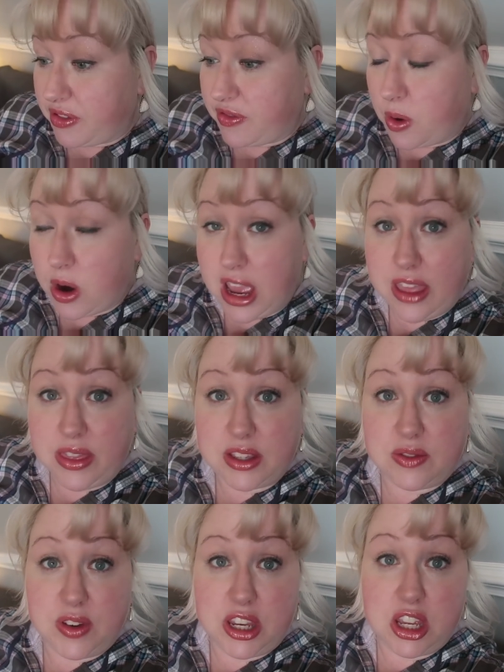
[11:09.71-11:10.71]
Before I end
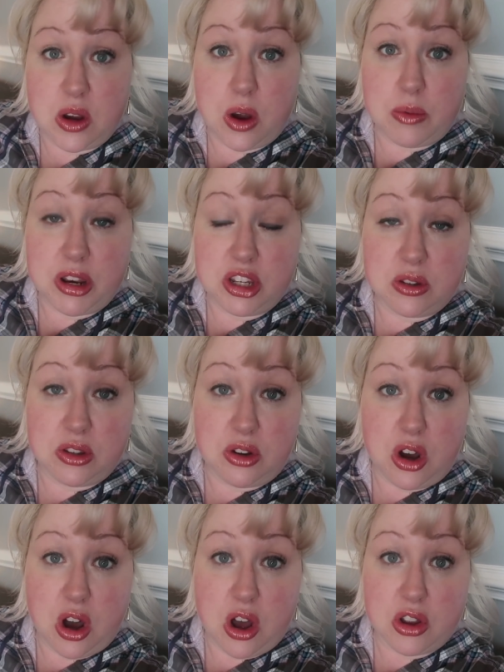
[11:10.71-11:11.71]
this video, I wanna do a
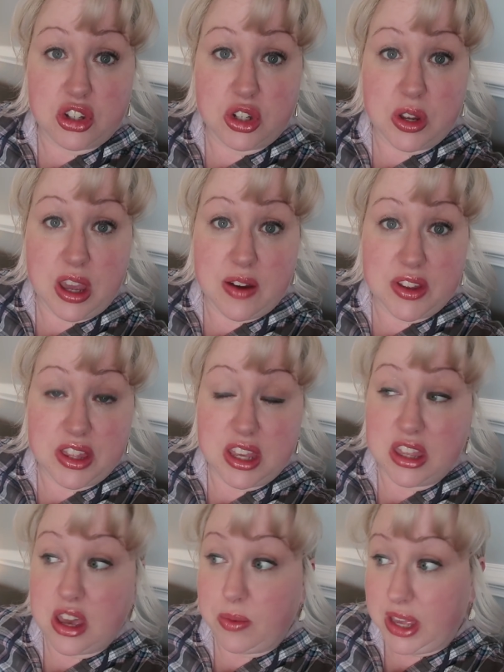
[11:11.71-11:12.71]
little haul, show you
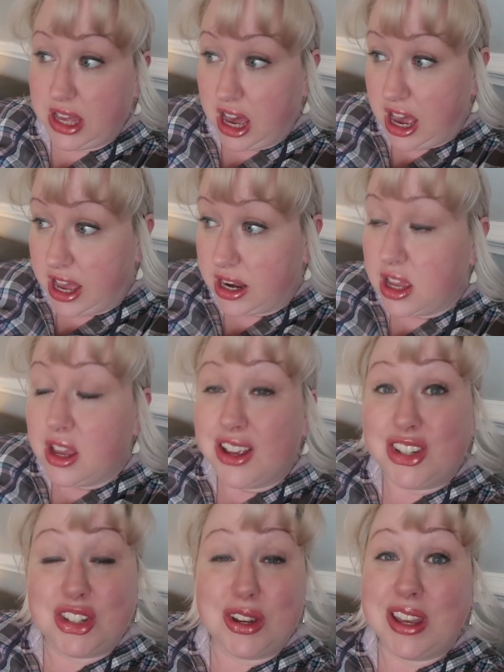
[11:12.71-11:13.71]
everything that we got,
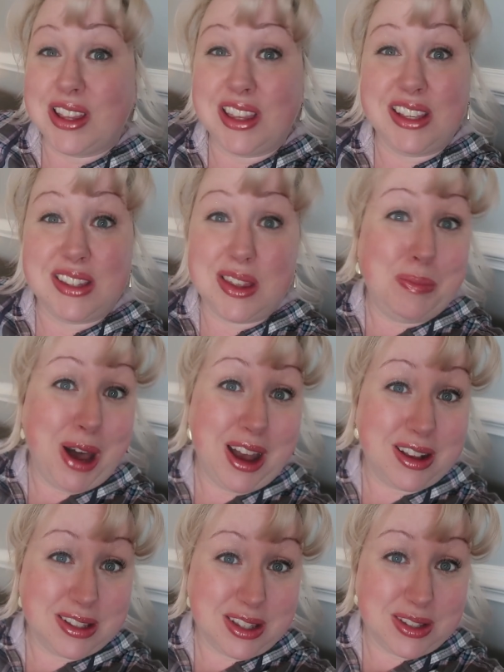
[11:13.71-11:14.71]
show you at least the
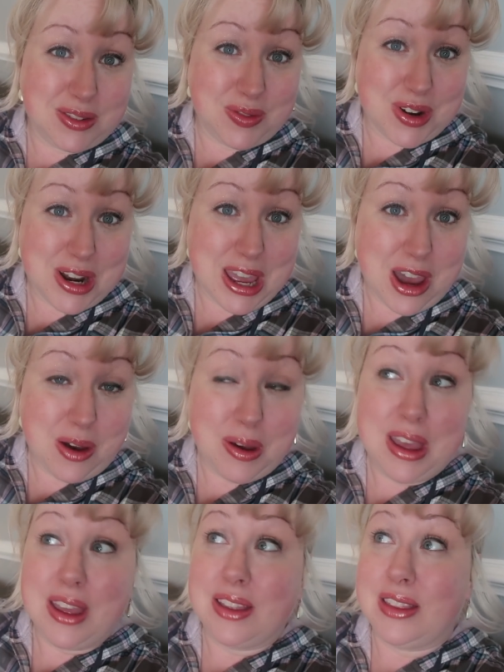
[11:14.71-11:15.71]
boxes for now,
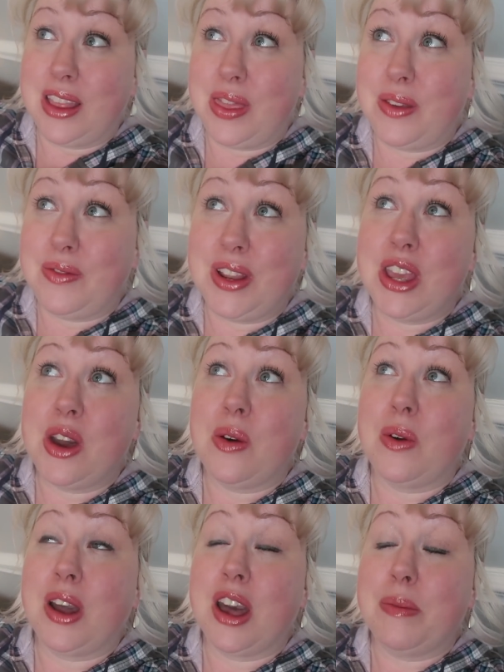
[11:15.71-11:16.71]
and then the
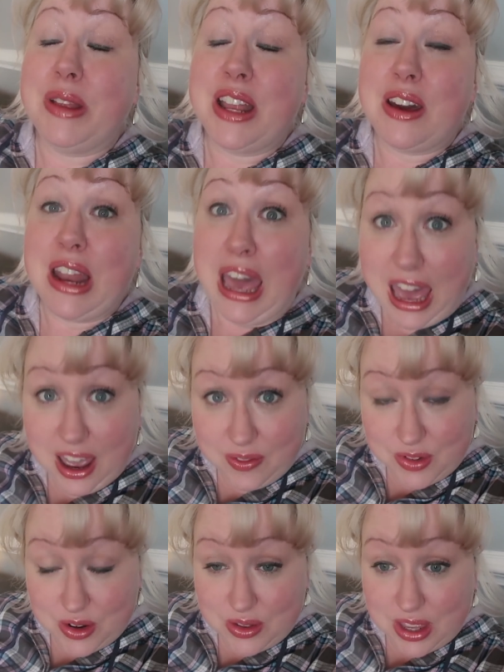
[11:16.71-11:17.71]
video coming out
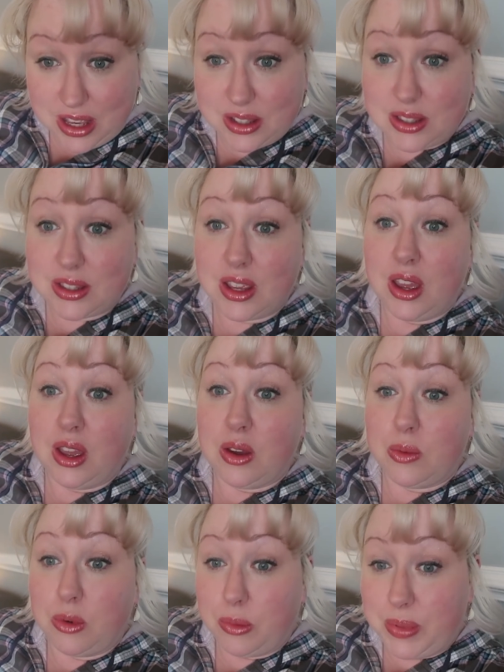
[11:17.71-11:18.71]
after this
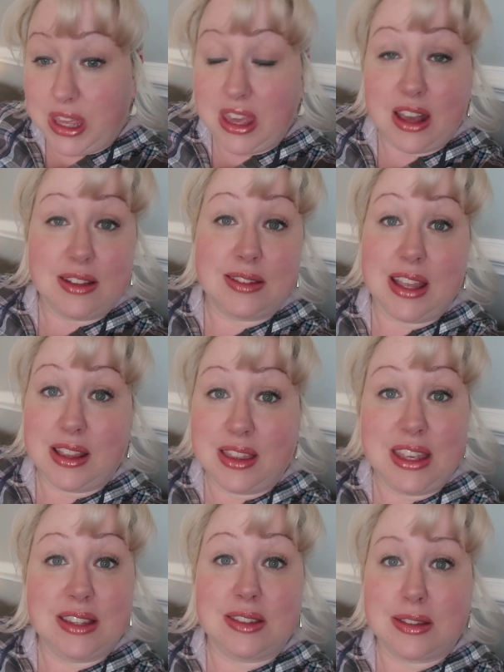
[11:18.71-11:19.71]
will be us at
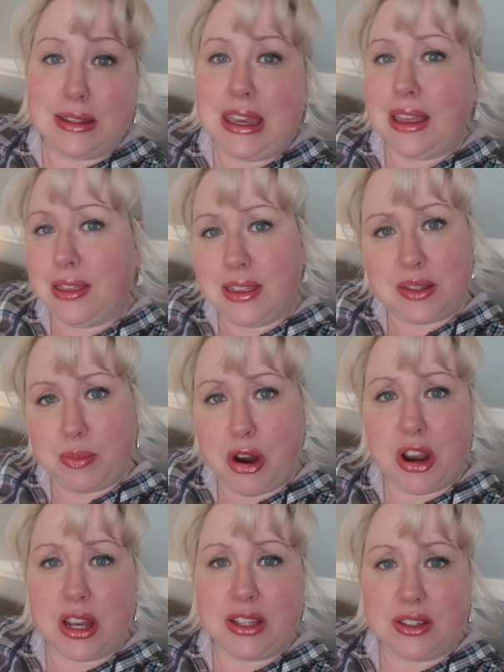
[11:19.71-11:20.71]
least getting this
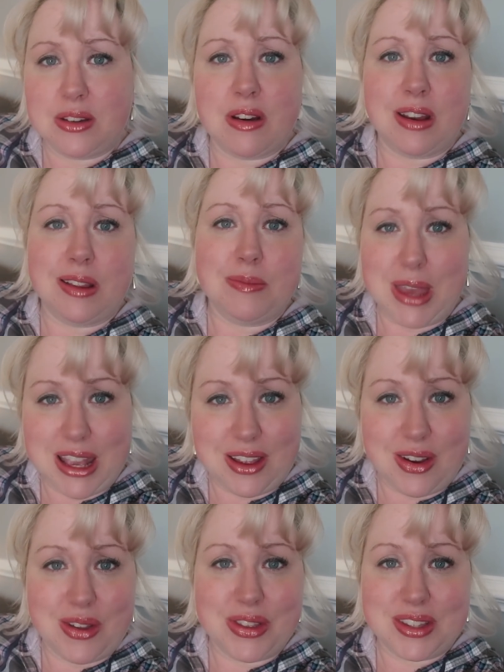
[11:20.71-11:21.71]
party started making all